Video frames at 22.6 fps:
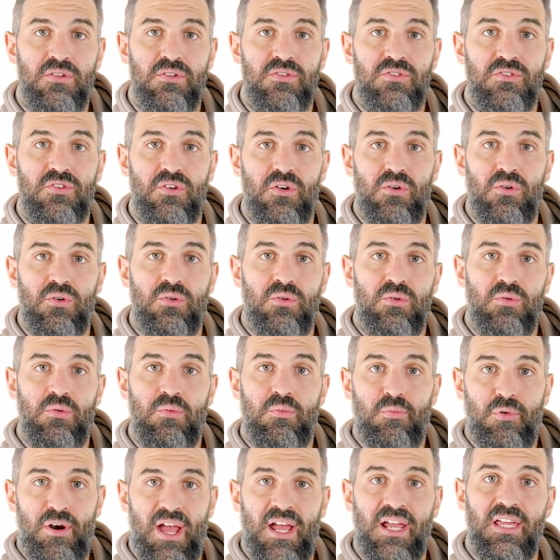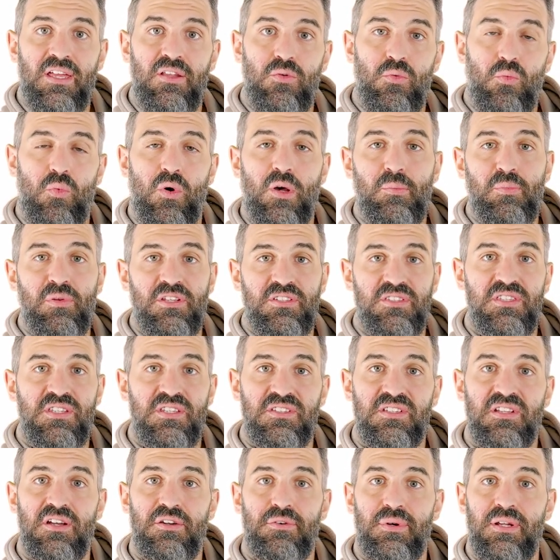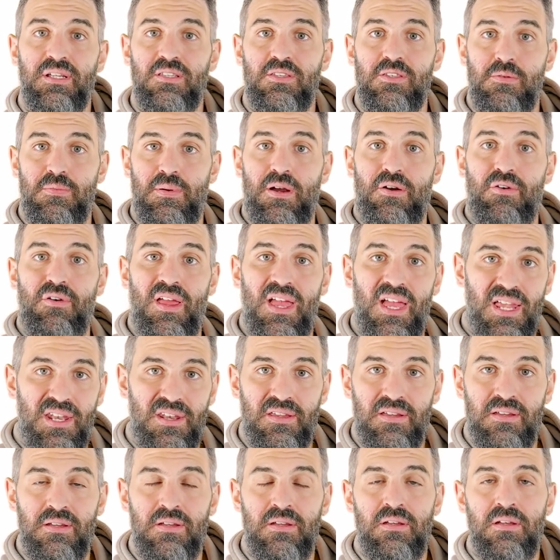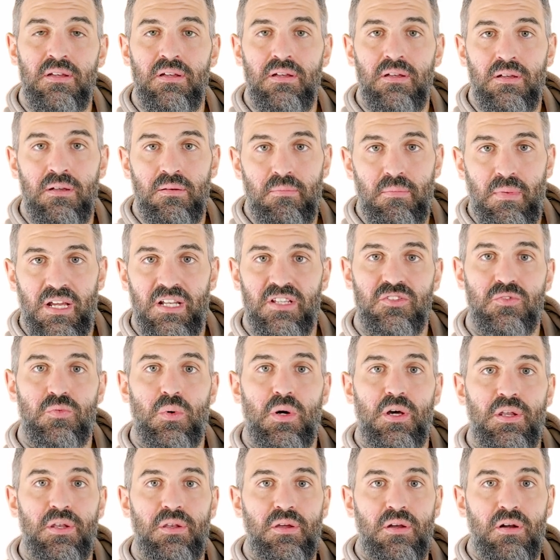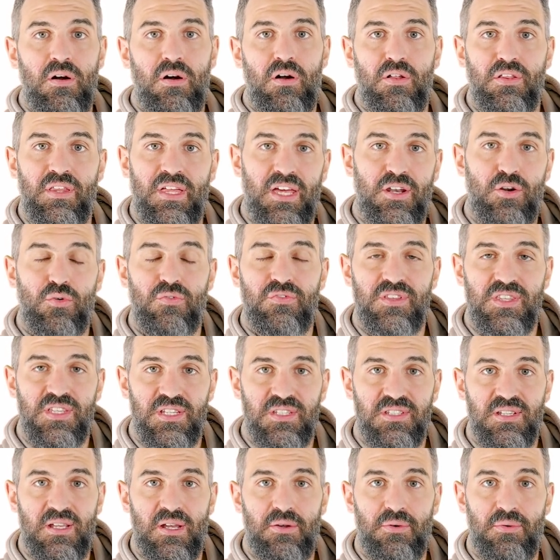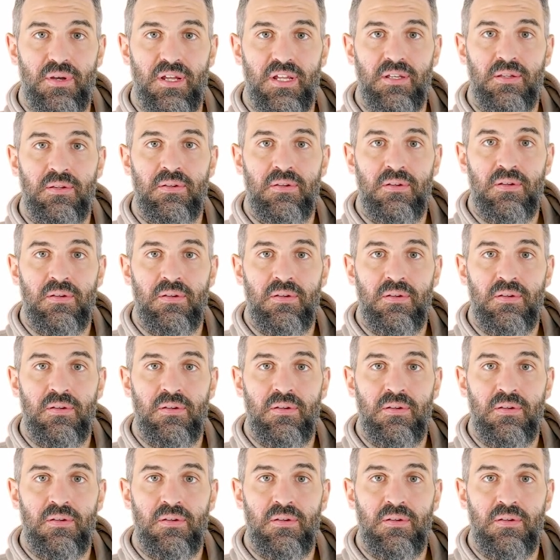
so bracket 1 plus the discount rate to the power n, minus 1, all that over the discount rate,